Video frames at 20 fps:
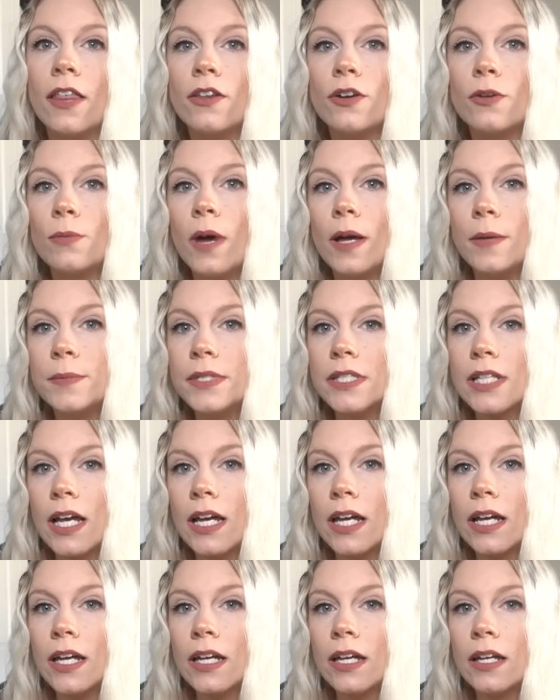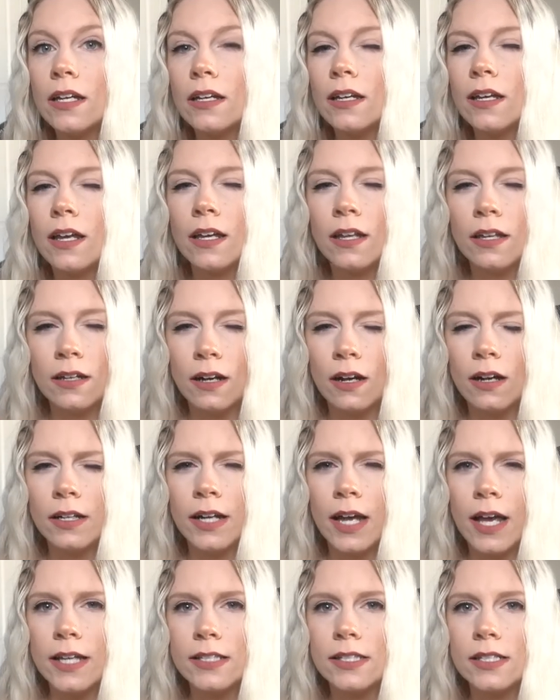website, and on
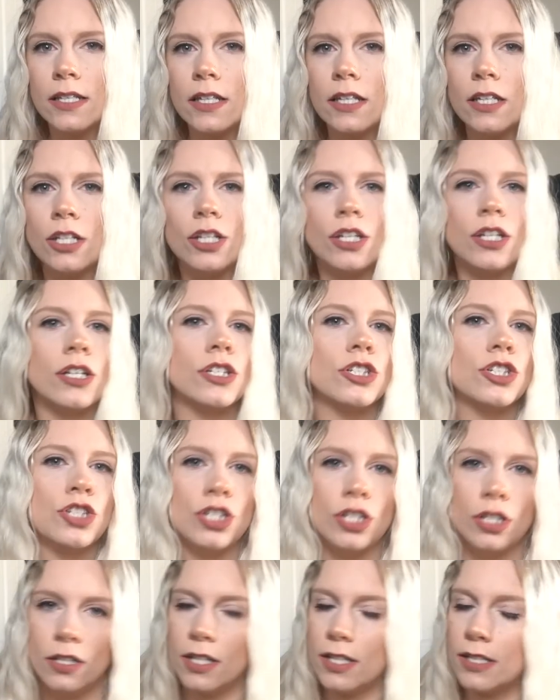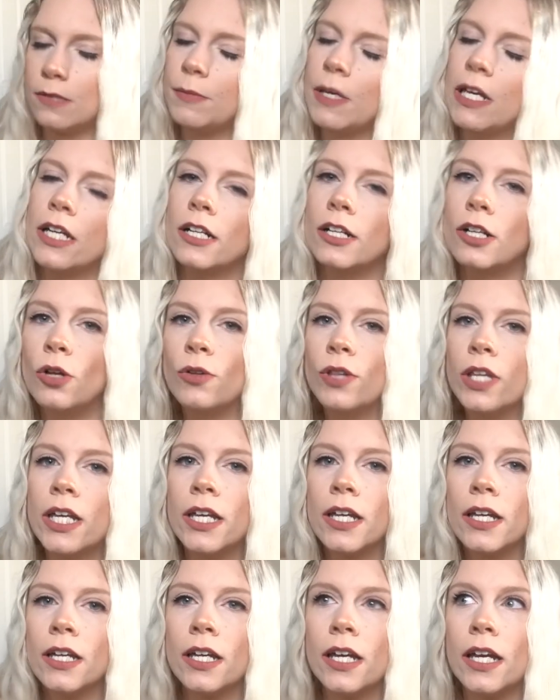Etsy she does make
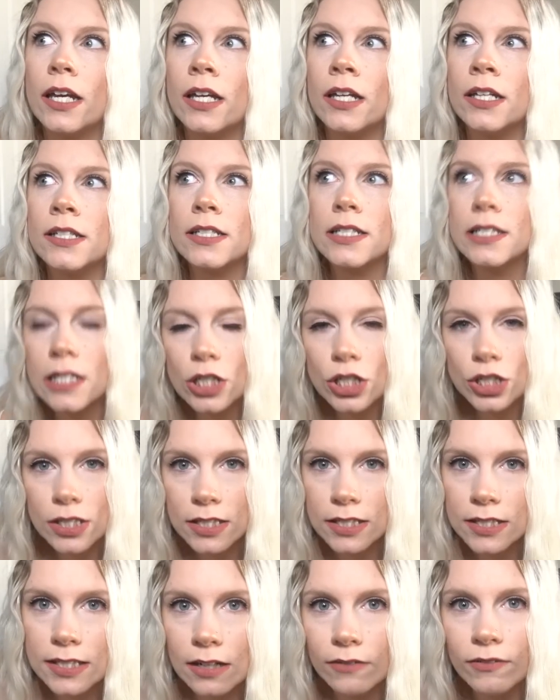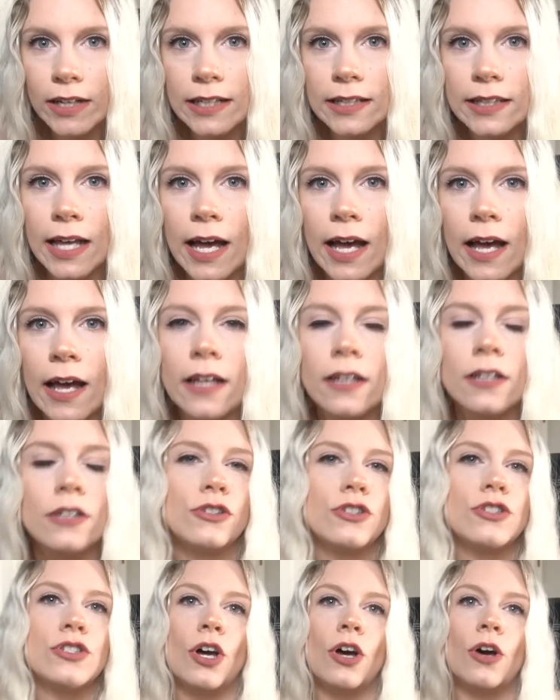clothing and stickers and stuff like that.
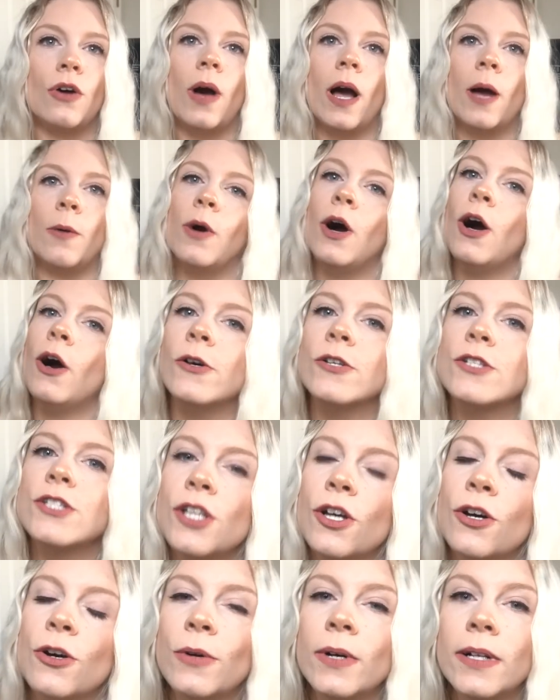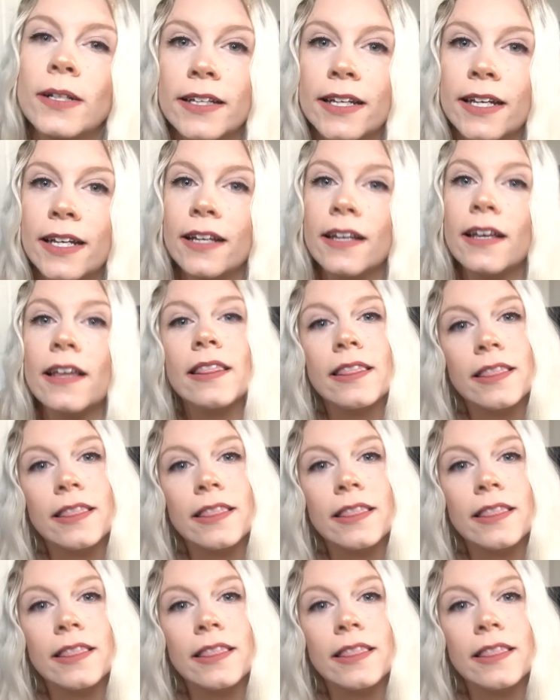So I will also link